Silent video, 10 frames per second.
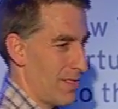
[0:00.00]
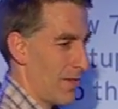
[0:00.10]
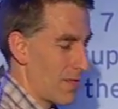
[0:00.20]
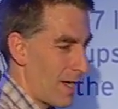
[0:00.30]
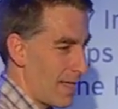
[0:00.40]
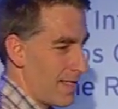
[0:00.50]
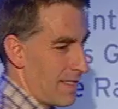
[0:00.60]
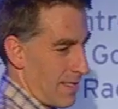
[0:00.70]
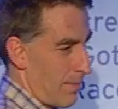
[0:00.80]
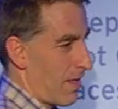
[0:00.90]
So they try to say
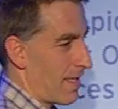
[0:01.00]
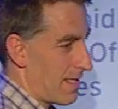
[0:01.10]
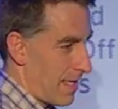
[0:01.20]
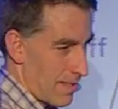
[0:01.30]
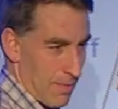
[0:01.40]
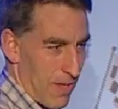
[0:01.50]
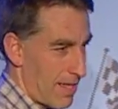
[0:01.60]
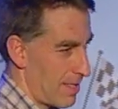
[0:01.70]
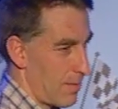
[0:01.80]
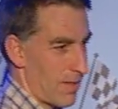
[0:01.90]
something that sounds
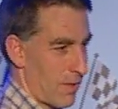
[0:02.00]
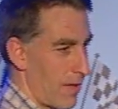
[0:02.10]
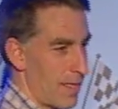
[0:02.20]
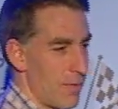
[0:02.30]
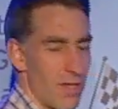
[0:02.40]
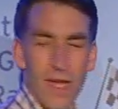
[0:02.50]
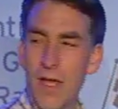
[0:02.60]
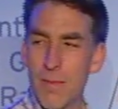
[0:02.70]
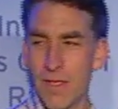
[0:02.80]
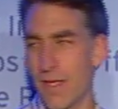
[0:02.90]
plausible and credible,
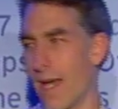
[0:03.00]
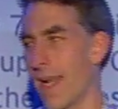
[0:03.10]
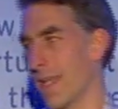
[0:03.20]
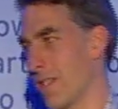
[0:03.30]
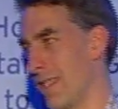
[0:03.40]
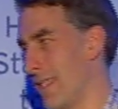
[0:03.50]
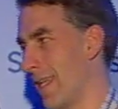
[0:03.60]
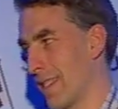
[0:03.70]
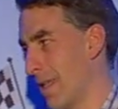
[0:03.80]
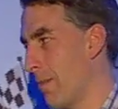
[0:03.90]
but they're not actually
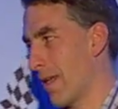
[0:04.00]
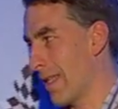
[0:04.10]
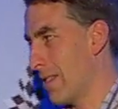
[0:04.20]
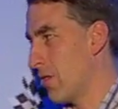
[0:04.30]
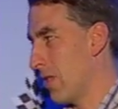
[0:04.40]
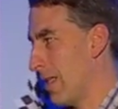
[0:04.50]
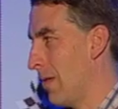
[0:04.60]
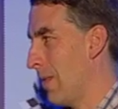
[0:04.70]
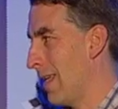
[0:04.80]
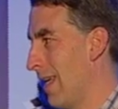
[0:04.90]
saying something that's
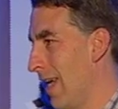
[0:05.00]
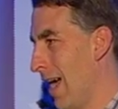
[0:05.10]
genuine.